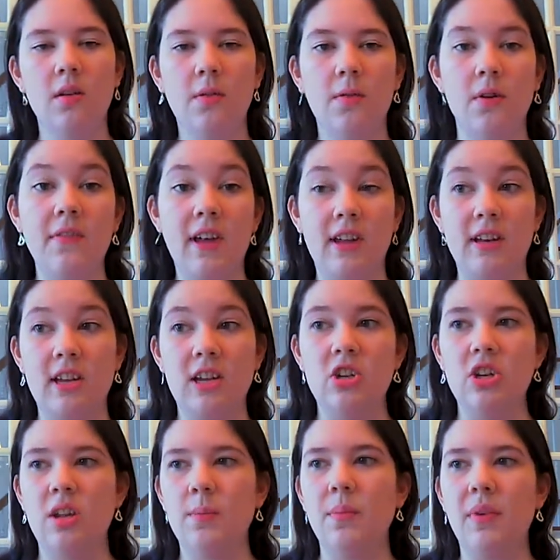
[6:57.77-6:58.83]

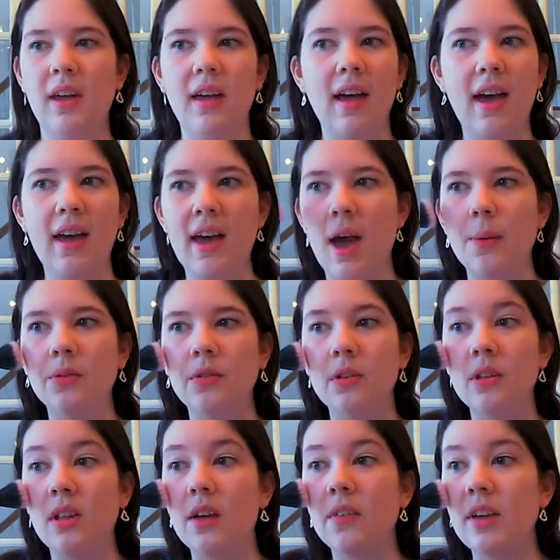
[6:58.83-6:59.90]
foundation, but I
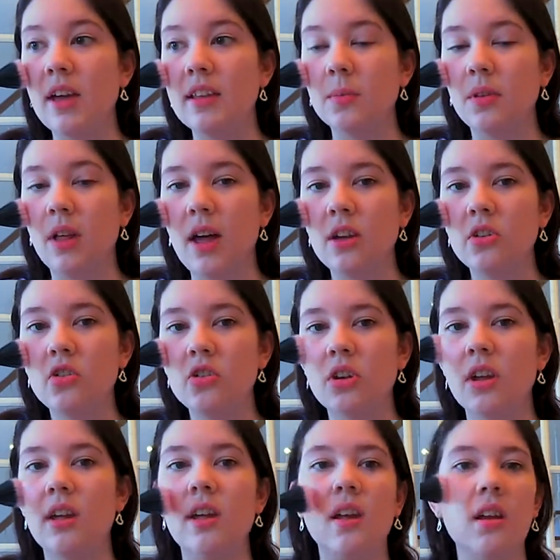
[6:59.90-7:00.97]
absolutely love it as a blush.
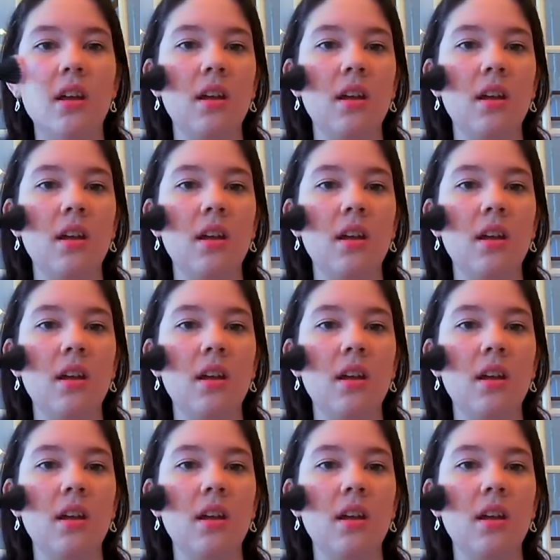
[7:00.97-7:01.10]
And